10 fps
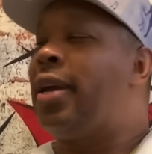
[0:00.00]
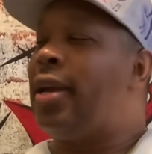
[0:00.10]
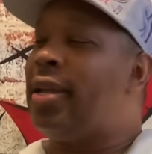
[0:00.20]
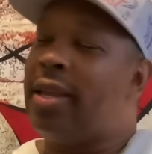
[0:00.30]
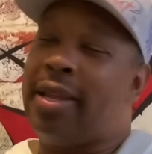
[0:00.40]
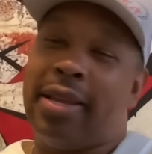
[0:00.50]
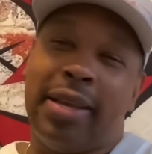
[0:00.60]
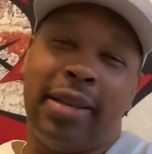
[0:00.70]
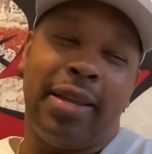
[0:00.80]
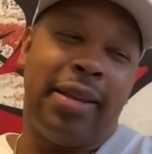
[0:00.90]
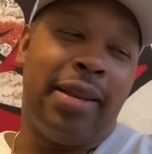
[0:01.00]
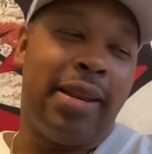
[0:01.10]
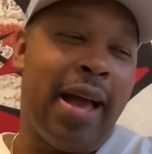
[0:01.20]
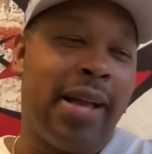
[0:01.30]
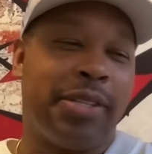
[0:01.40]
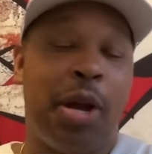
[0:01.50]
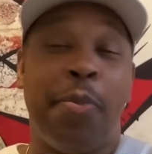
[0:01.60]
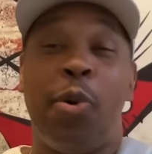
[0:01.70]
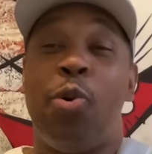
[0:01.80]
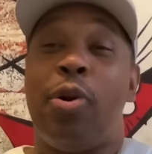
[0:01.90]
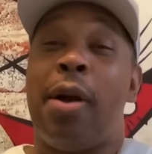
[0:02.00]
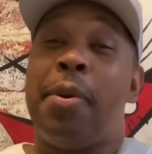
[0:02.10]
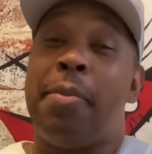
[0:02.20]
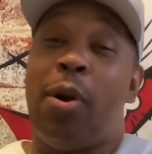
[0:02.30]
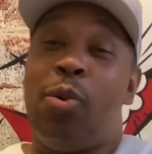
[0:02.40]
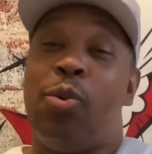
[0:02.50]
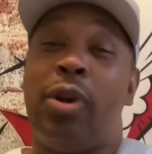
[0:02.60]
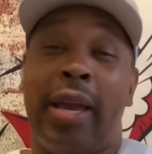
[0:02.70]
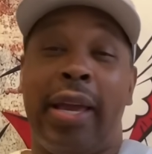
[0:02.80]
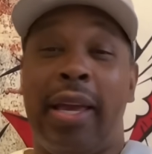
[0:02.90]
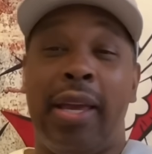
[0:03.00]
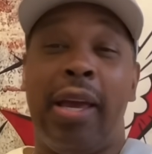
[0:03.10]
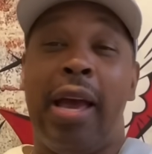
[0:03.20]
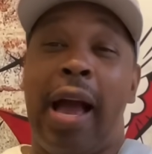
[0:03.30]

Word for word: and and and, and now it's come on. I'm in my own lane.